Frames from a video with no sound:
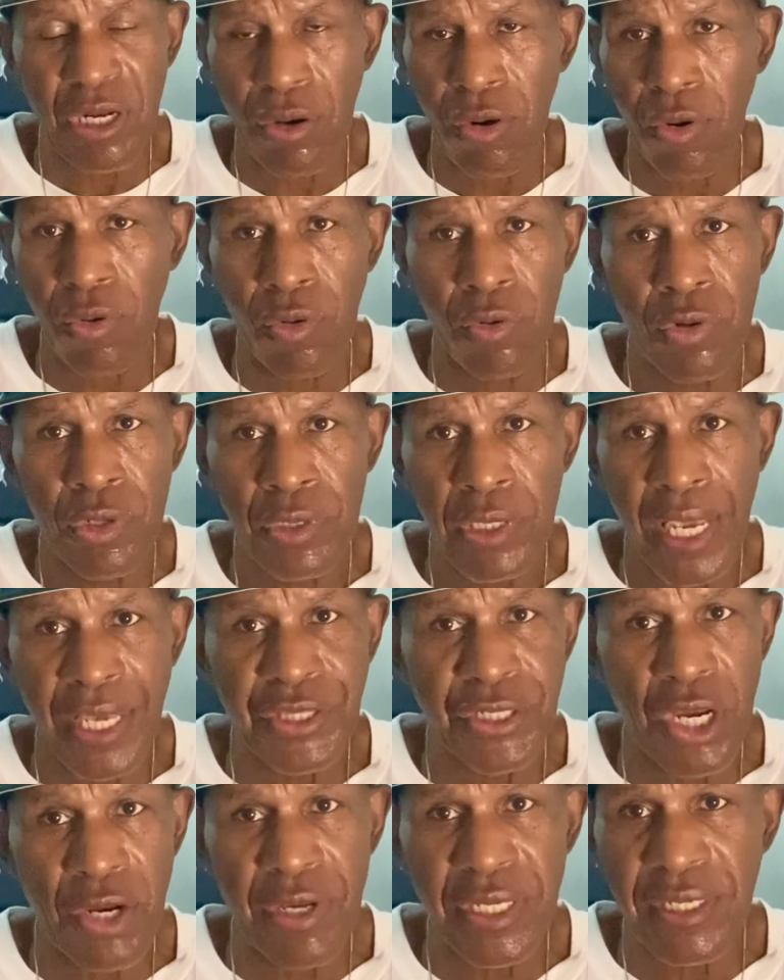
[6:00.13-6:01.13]
hole
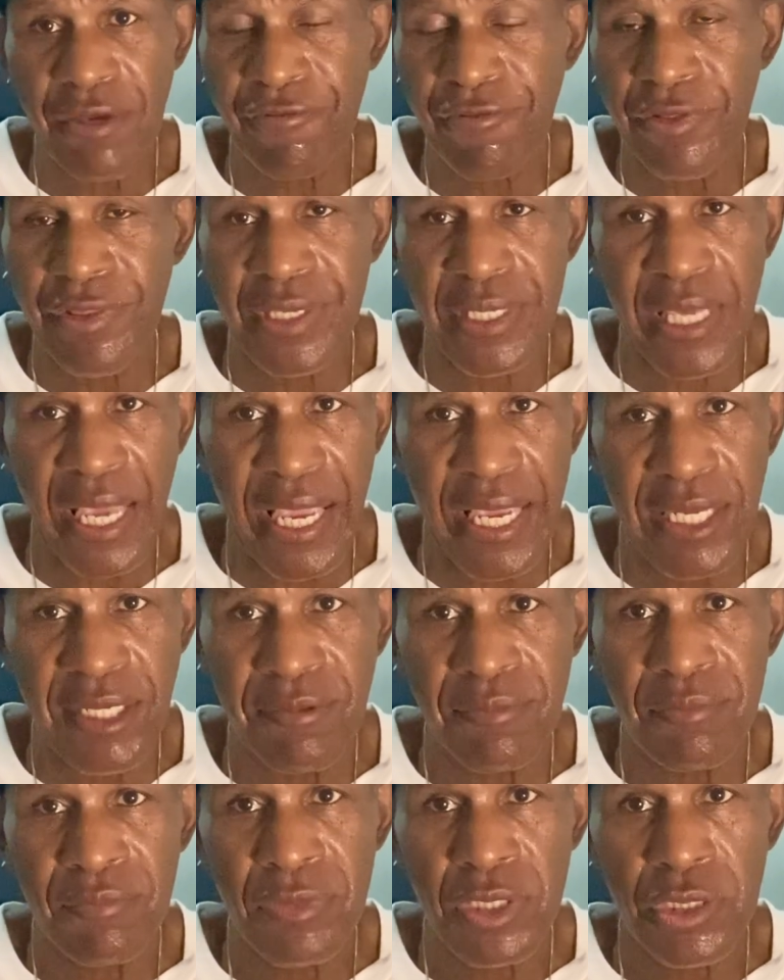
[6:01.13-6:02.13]
and they're in it for the
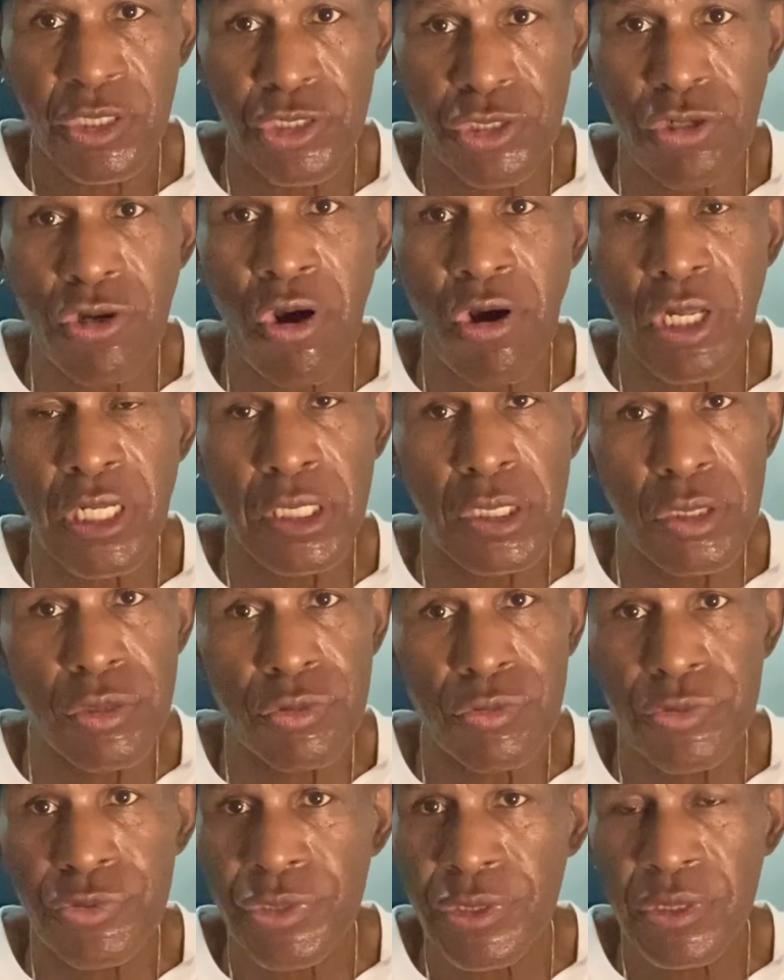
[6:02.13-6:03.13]
game, you're going to
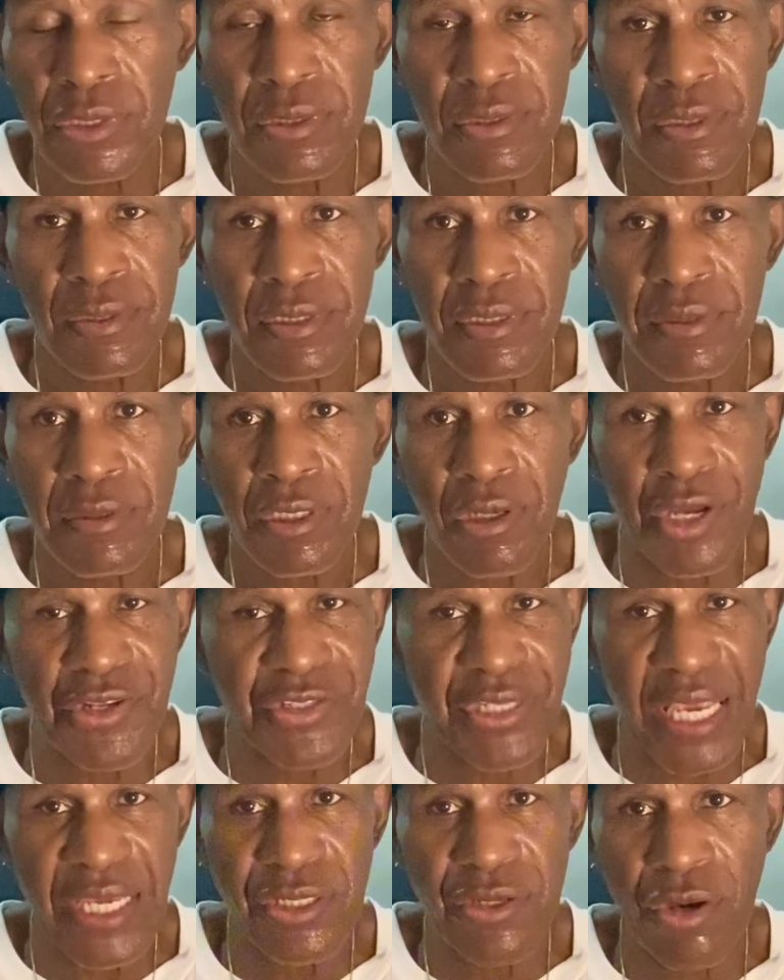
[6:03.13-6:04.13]
lose, because
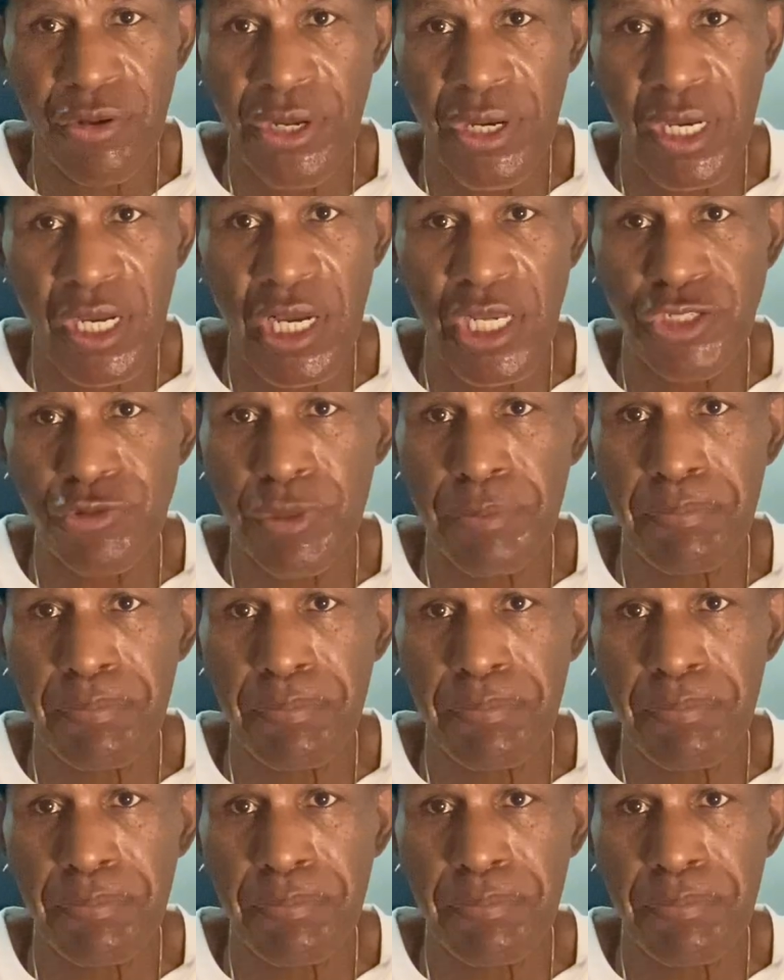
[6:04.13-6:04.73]
they know their country